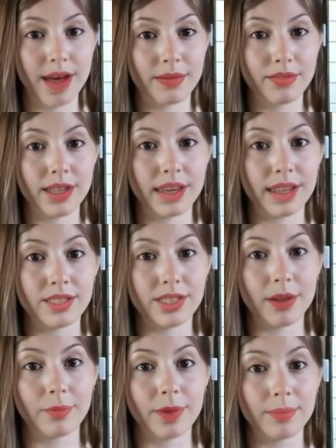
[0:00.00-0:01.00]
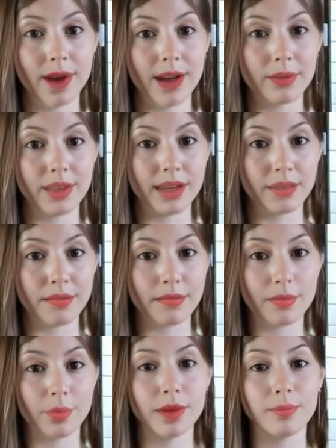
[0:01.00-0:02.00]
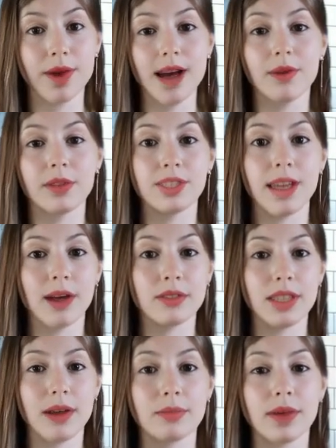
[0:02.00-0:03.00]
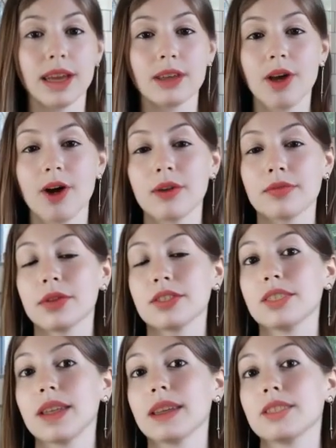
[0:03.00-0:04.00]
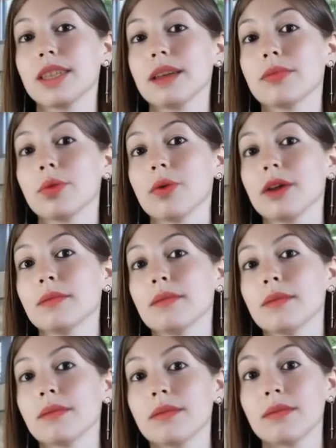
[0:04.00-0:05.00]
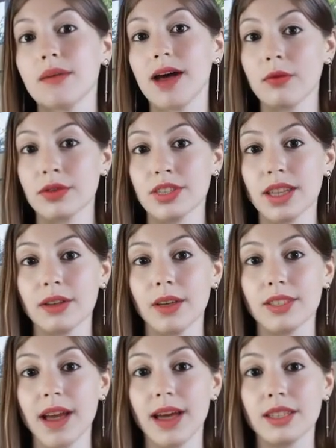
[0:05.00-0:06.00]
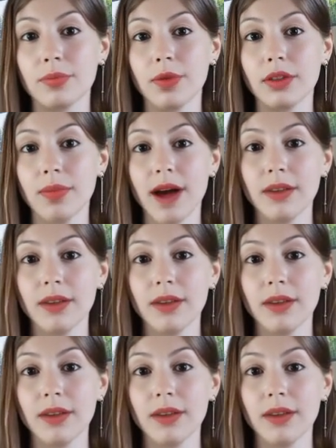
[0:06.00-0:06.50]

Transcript: at Phoenix Home Remodeling, we pride ourselves on being all those things and more. Our team of expert